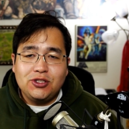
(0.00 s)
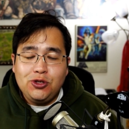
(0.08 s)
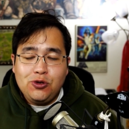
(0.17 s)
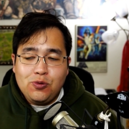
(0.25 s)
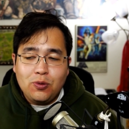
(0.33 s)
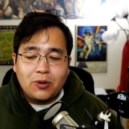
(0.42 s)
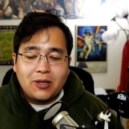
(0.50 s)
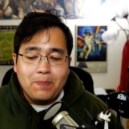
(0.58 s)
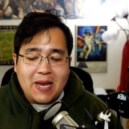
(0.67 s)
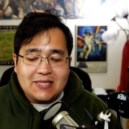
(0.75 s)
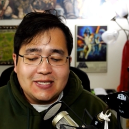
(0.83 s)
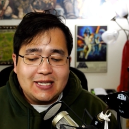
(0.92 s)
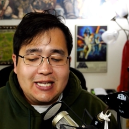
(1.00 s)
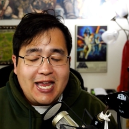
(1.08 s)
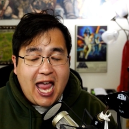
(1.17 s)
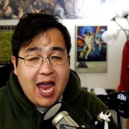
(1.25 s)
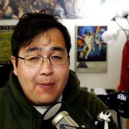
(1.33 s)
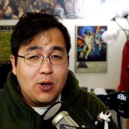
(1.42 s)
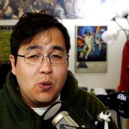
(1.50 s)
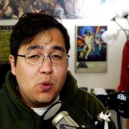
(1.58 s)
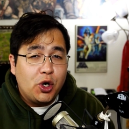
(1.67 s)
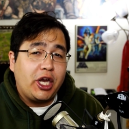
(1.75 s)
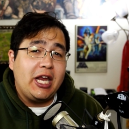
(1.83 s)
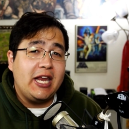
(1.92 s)
new basically camera
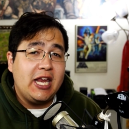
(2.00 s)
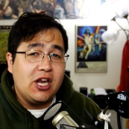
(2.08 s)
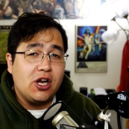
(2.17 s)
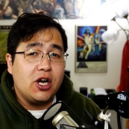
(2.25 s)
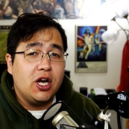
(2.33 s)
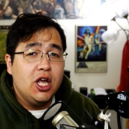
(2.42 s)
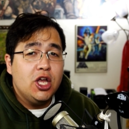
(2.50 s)
working gear